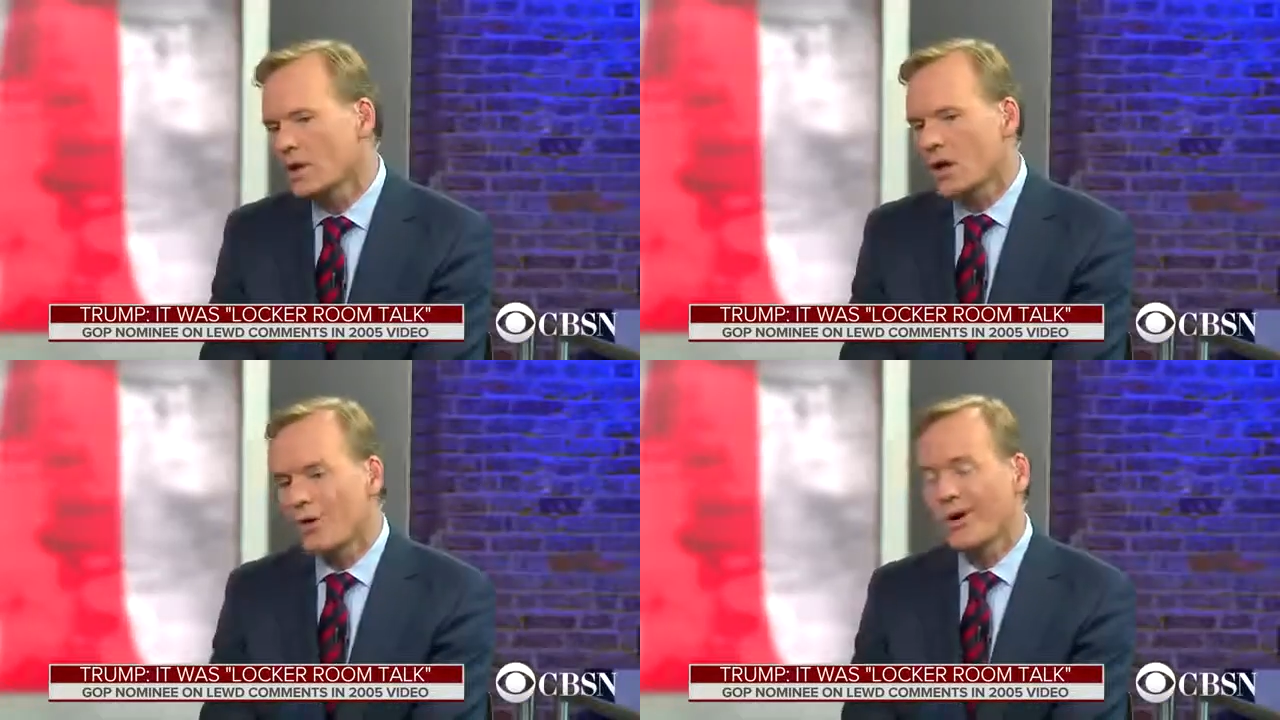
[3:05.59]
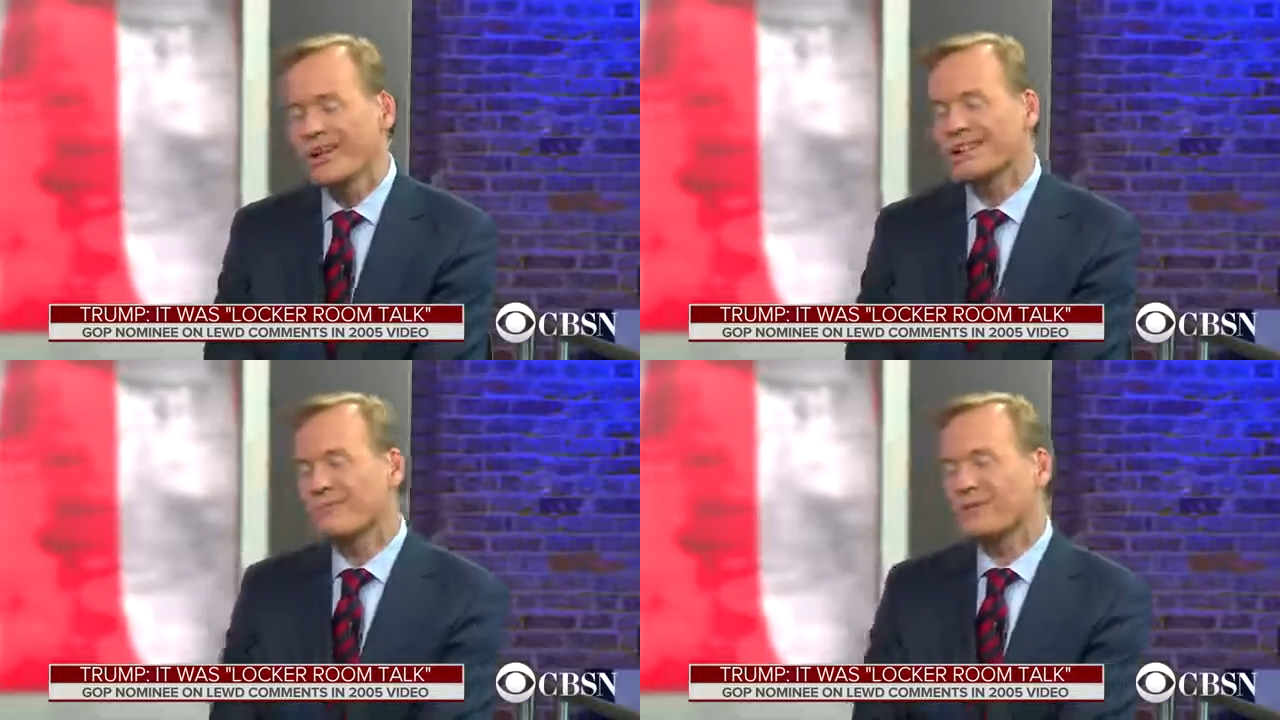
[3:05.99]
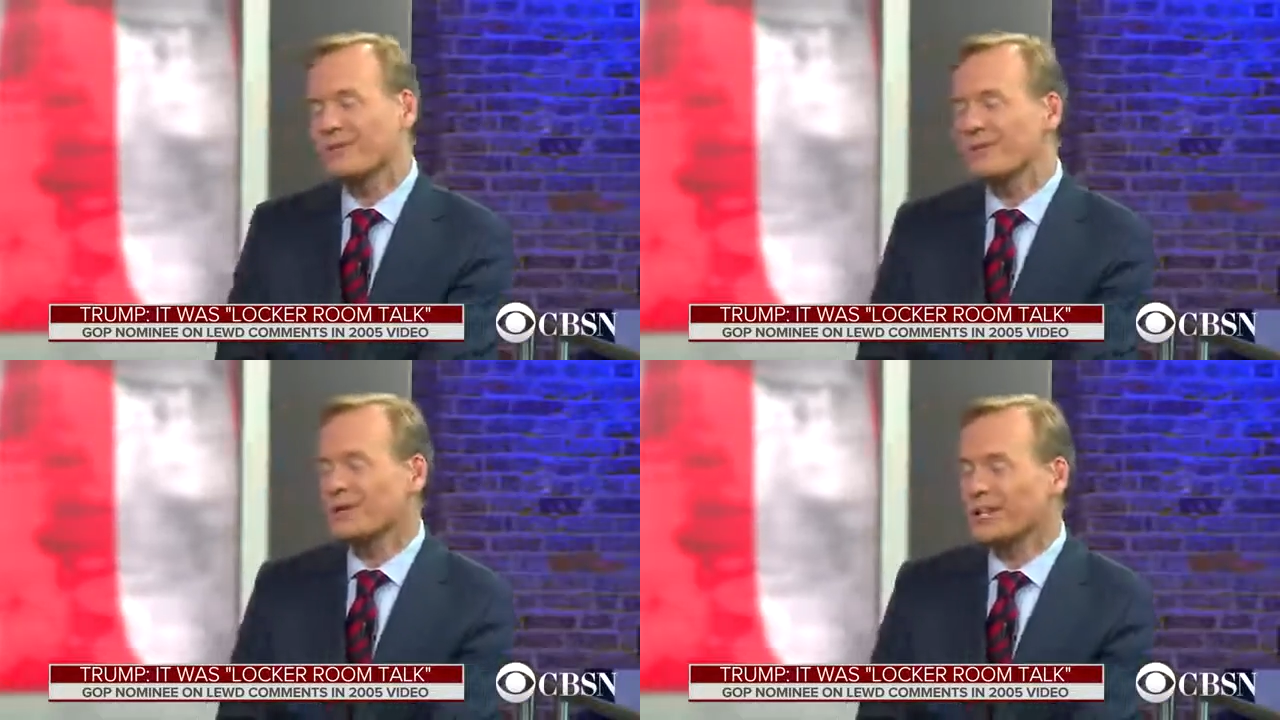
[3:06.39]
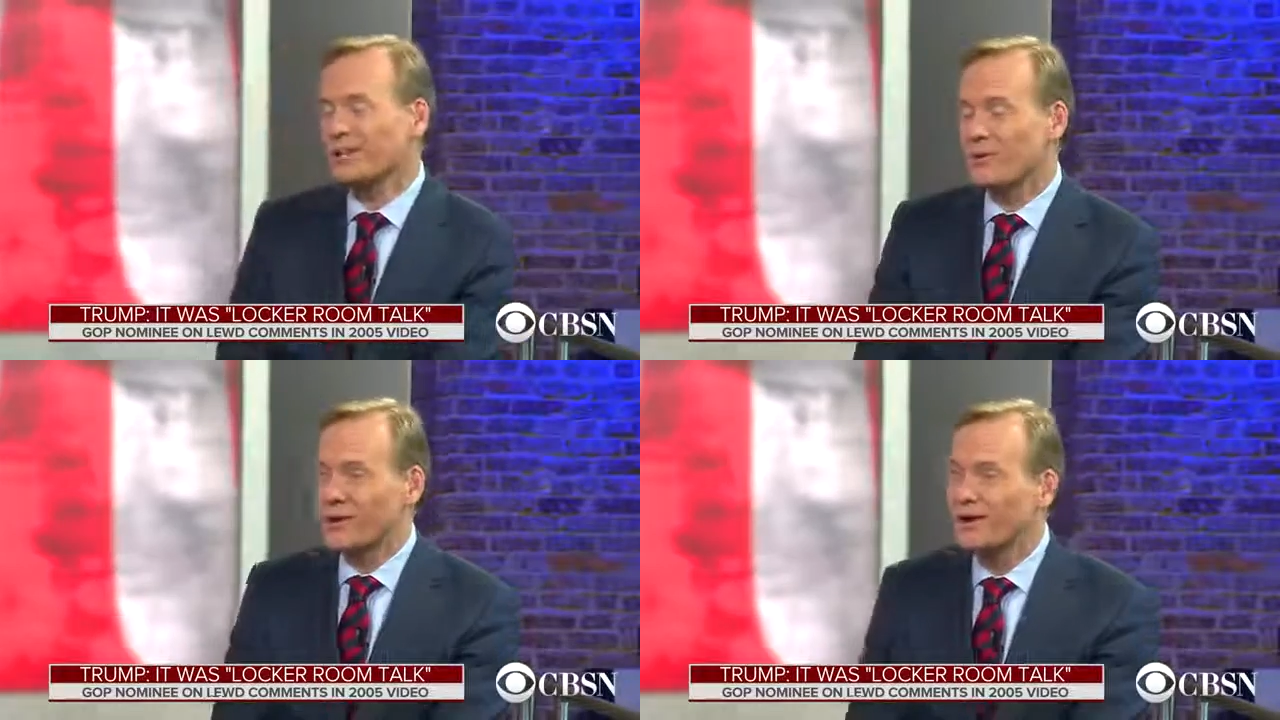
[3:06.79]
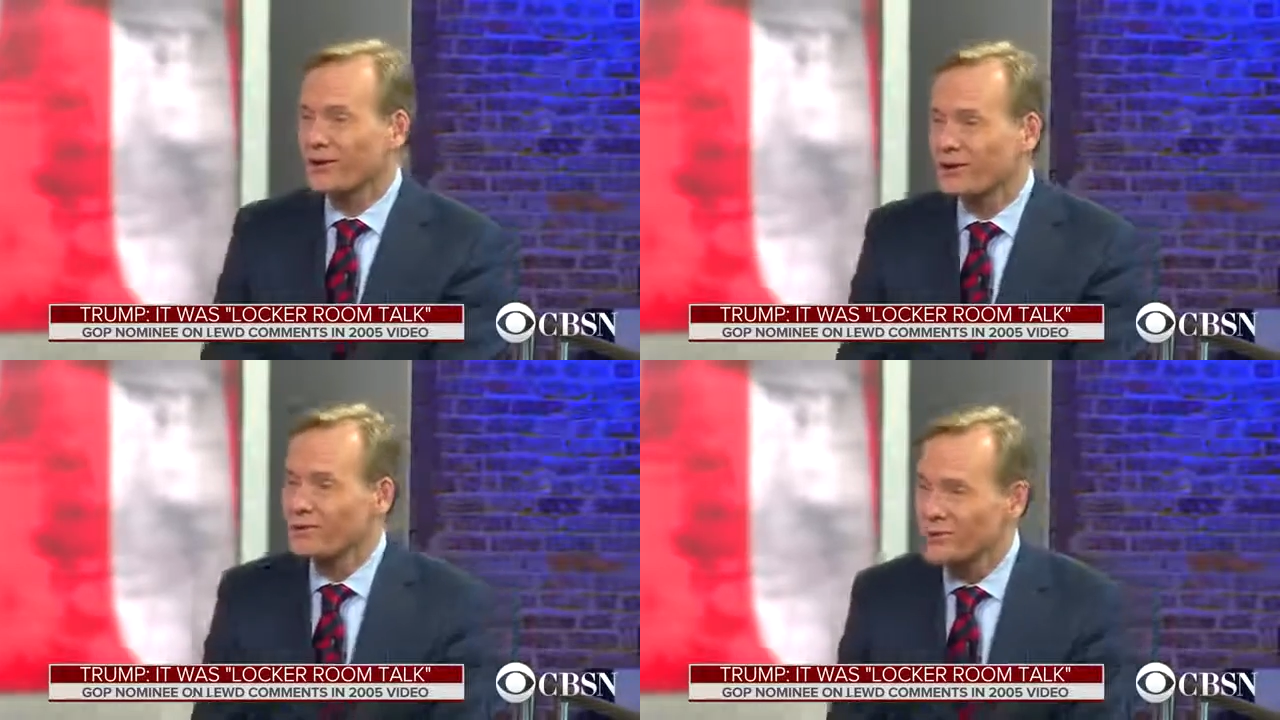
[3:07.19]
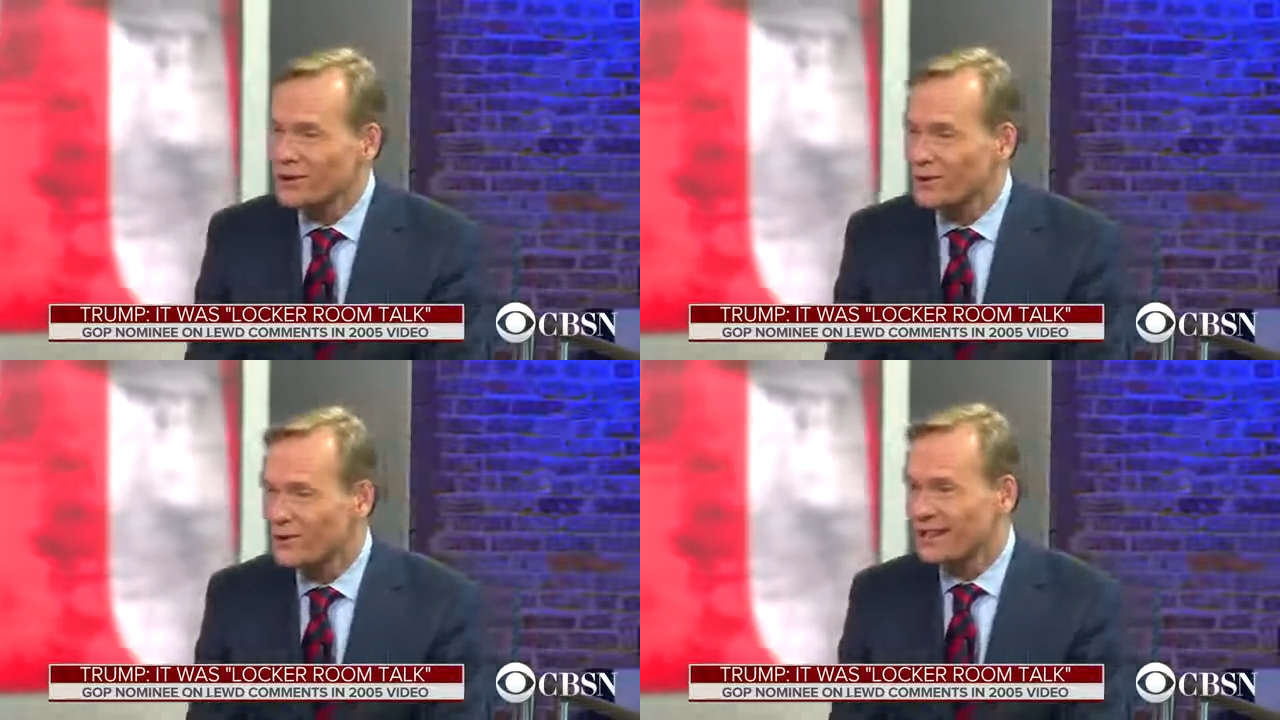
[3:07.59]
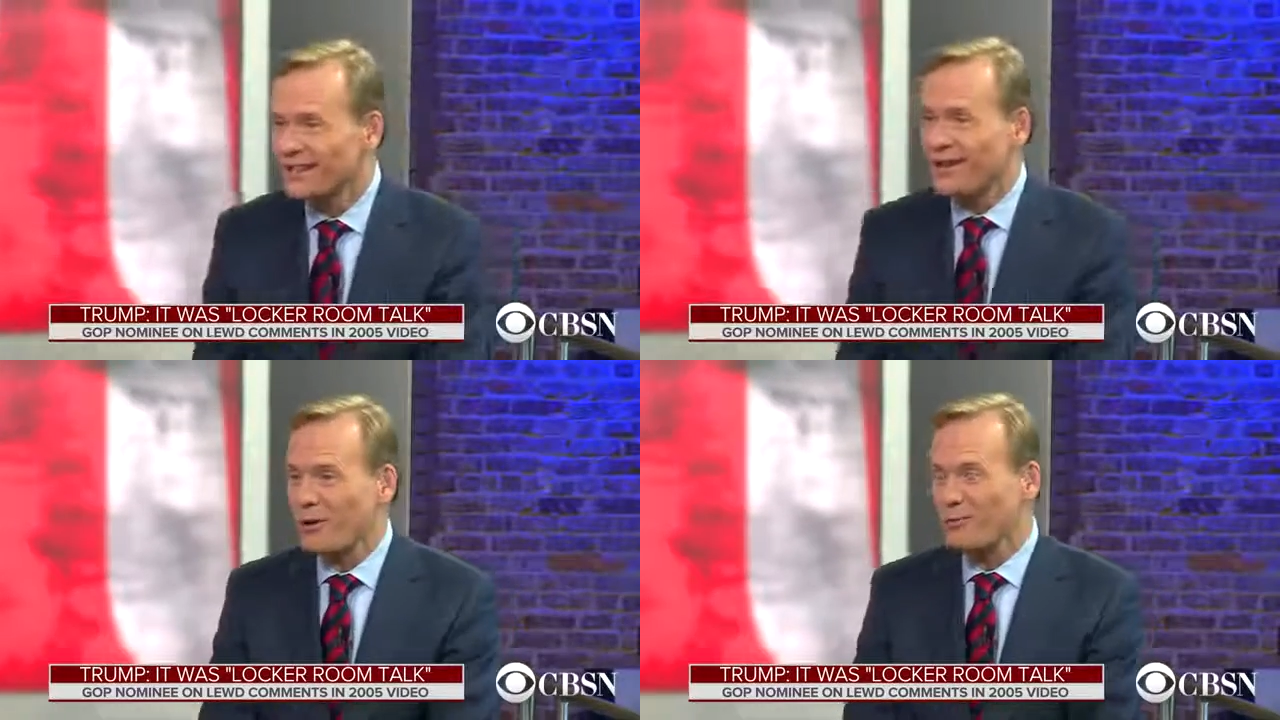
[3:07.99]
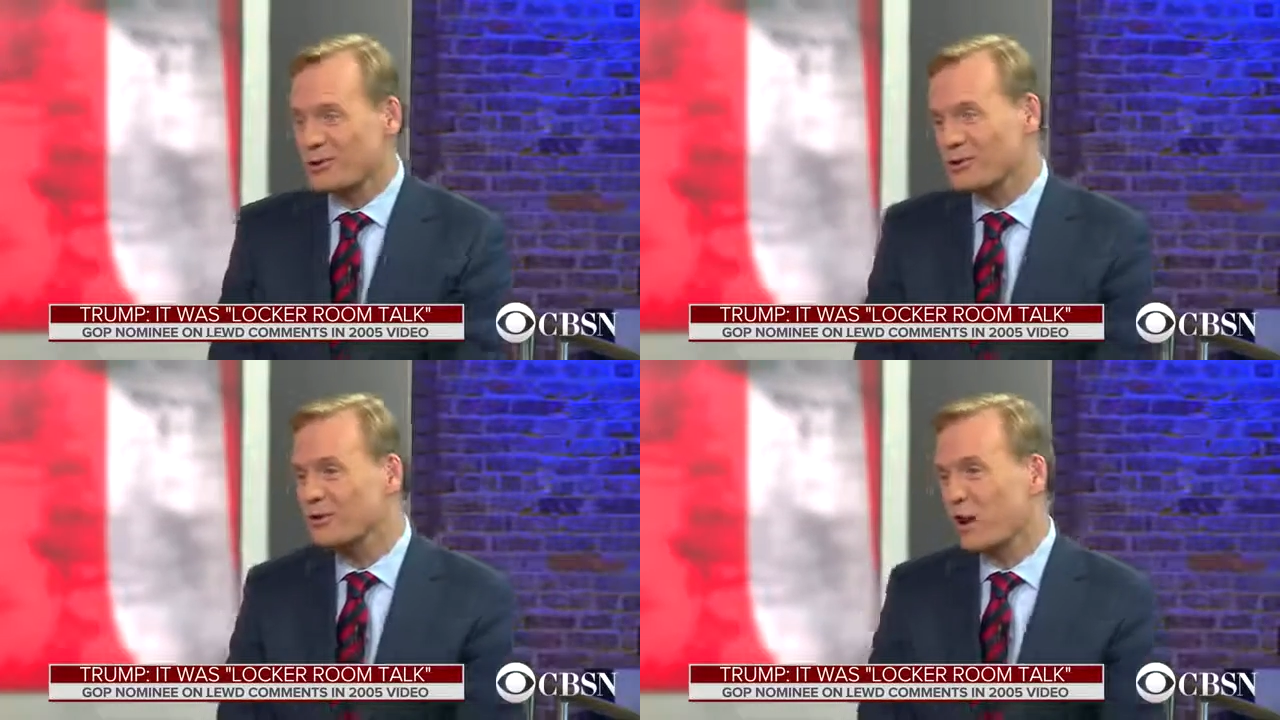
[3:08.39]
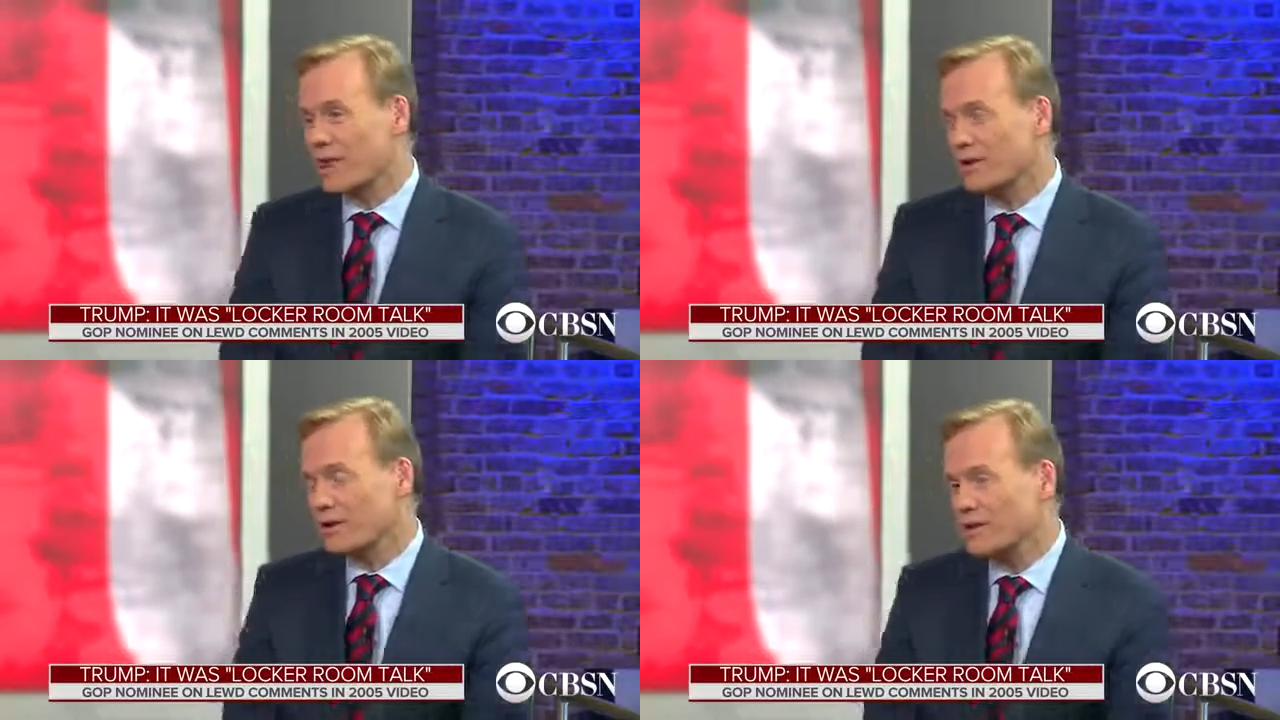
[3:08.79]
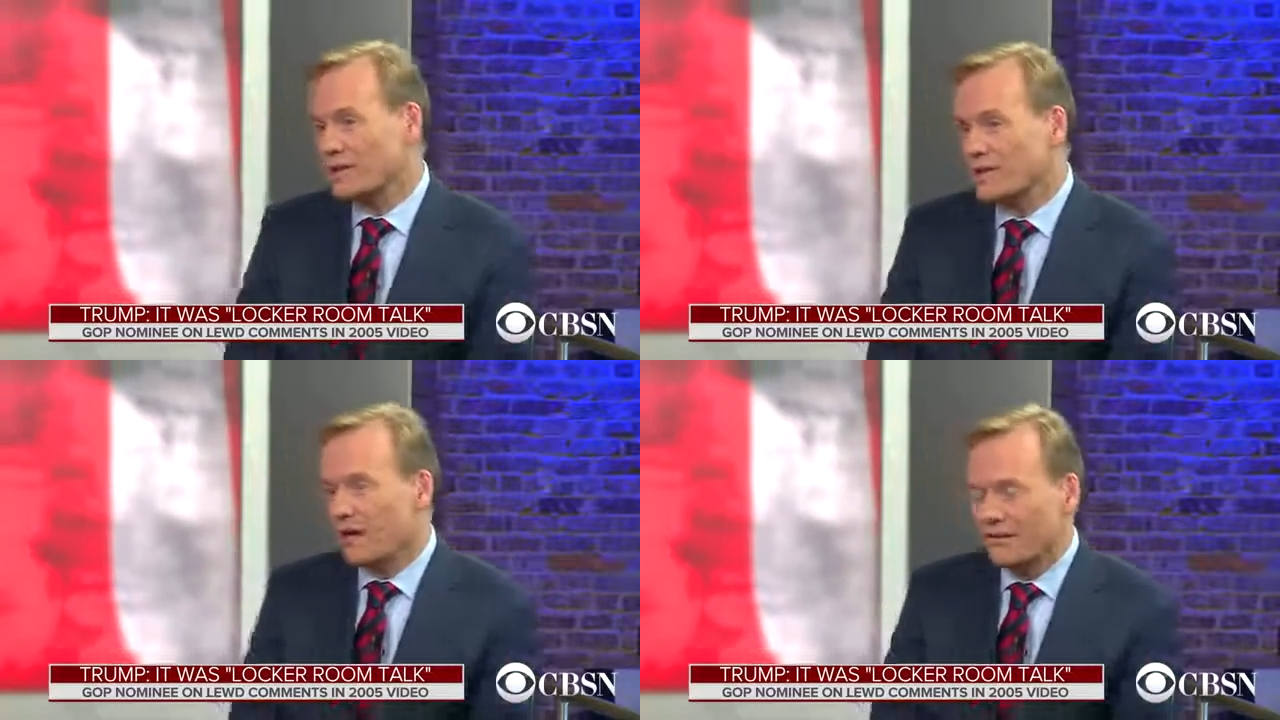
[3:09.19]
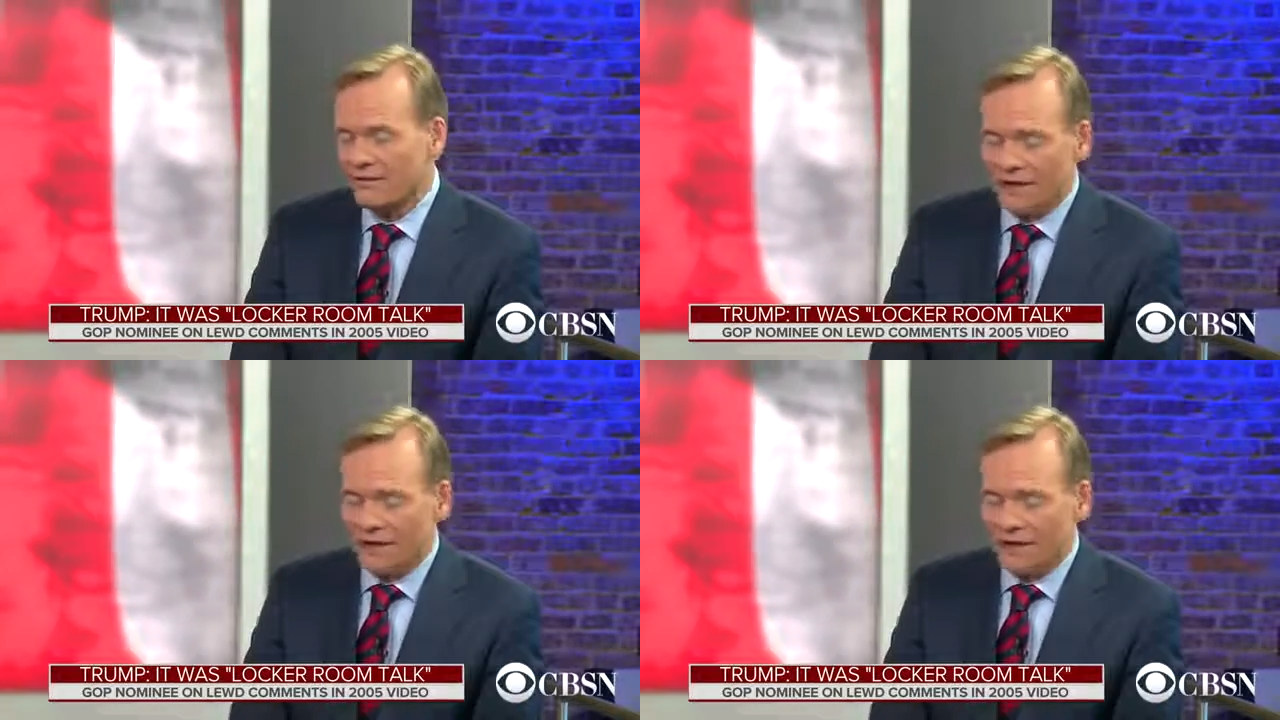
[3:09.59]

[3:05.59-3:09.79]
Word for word: Well, it depends. You know, we aren't the, the, the arbiters of whether it's enough.